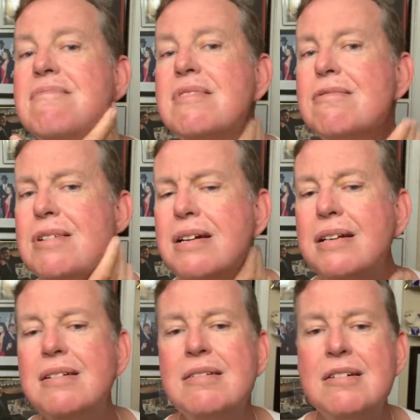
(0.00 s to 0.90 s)
All right.
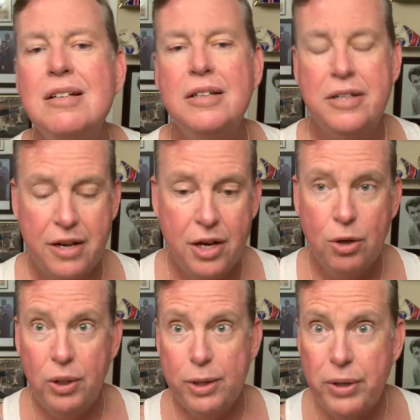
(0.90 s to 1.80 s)

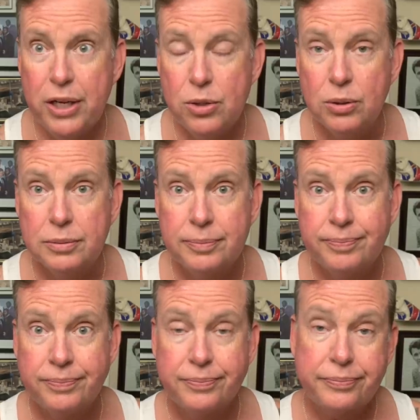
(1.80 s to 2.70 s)
Well, there we go.
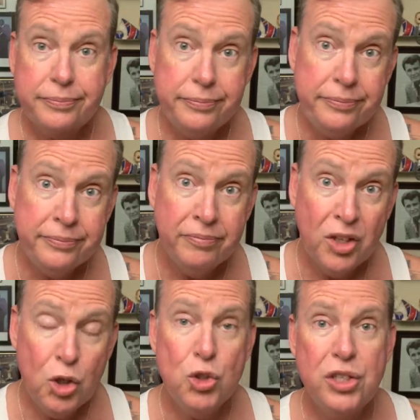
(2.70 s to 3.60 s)

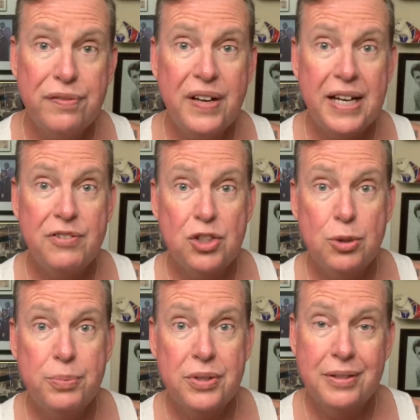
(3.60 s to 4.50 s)
Those are the five
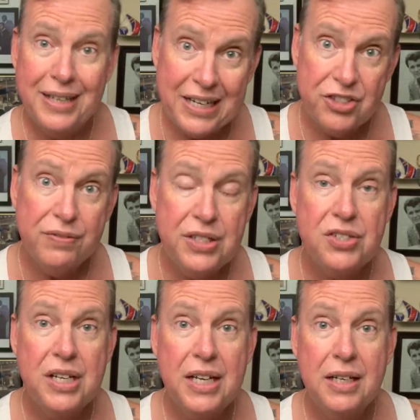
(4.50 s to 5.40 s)
soaps as of this
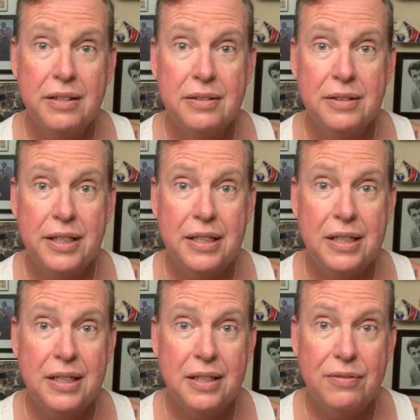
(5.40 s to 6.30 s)
day that
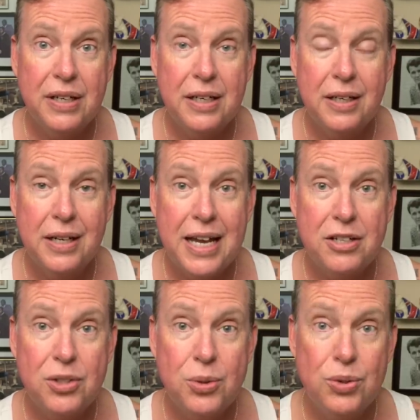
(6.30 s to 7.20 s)
uh, if I had
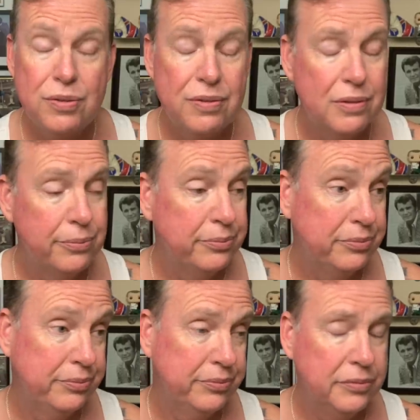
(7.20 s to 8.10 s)
to use,
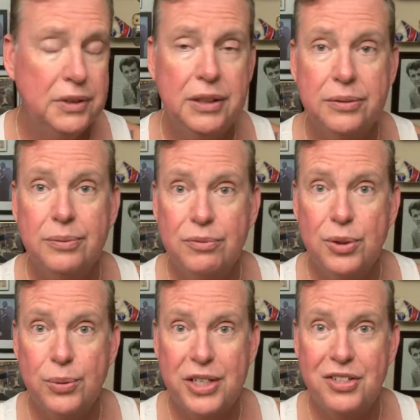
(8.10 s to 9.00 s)
you know, for
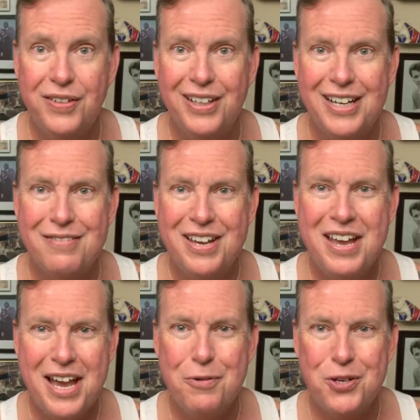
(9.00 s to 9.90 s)
the rest of the life,
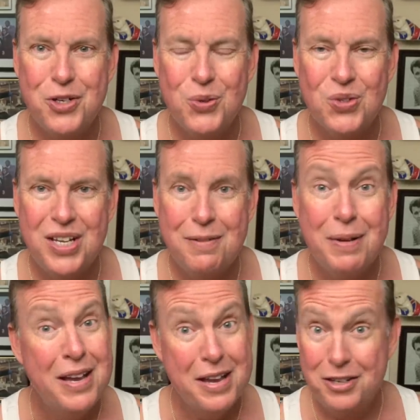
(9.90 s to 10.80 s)
I would choose them.
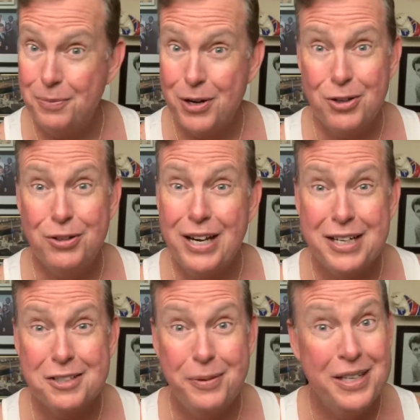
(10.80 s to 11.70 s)
Tomorrow, you
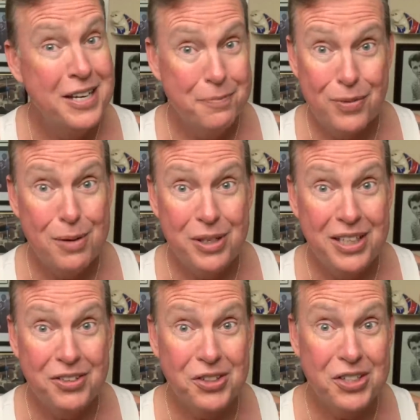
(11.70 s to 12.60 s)
ask me, probably
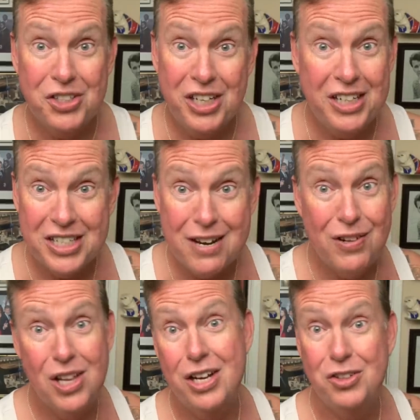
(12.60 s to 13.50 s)
things are going to change. I have a
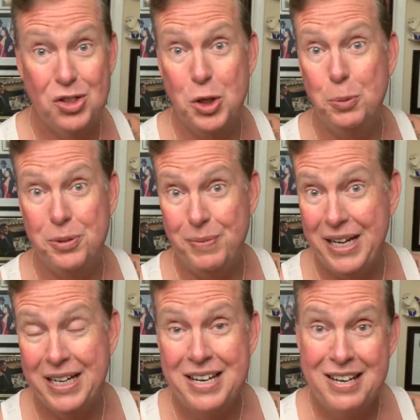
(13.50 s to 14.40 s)
lot of soaps,
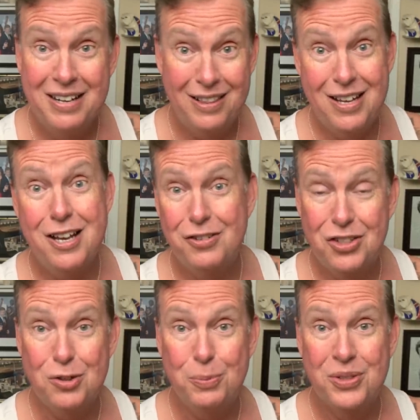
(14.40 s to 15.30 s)
man. A lot of
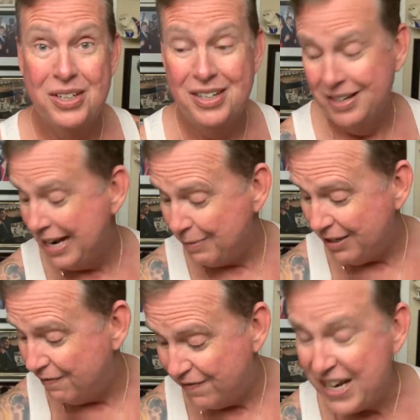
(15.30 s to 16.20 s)
soaps. I
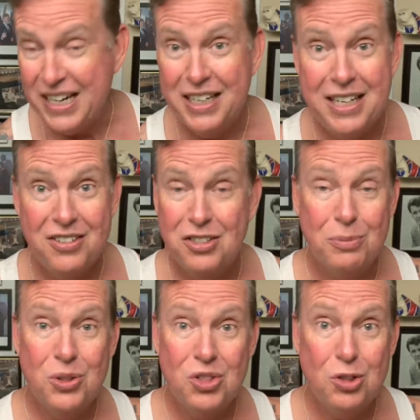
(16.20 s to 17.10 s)
mean, Fine has some
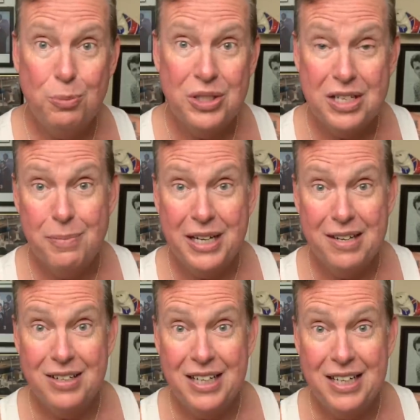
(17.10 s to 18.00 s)
good soaps coming
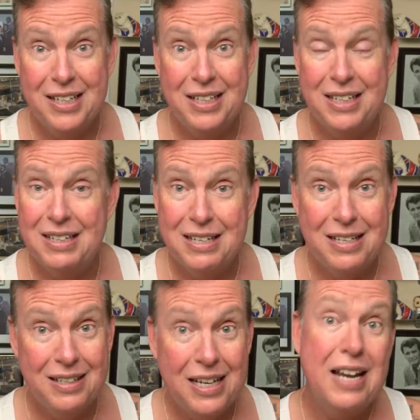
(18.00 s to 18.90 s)
out again, and
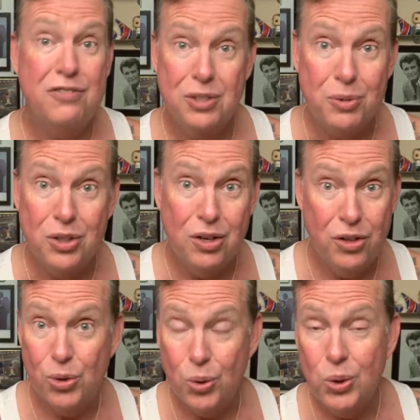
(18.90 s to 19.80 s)
uh, they have some
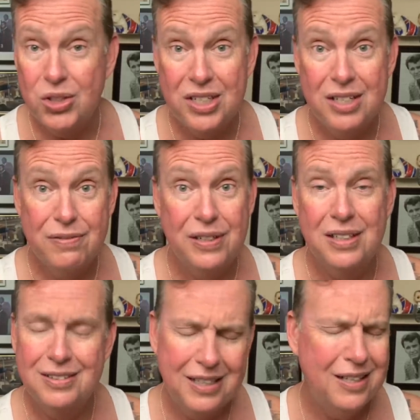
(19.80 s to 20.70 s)
other old stuff, and
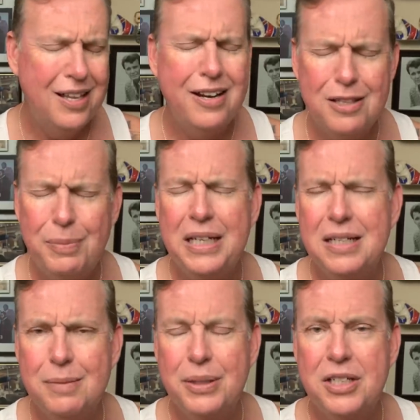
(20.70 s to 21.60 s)
a lot of the big
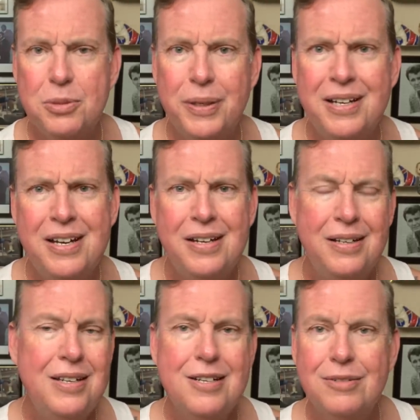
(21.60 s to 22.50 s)
companies. But,
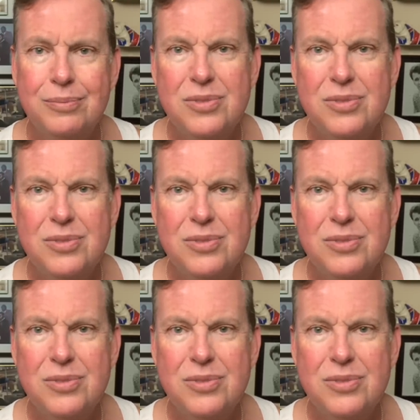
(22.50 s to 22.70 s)
you know,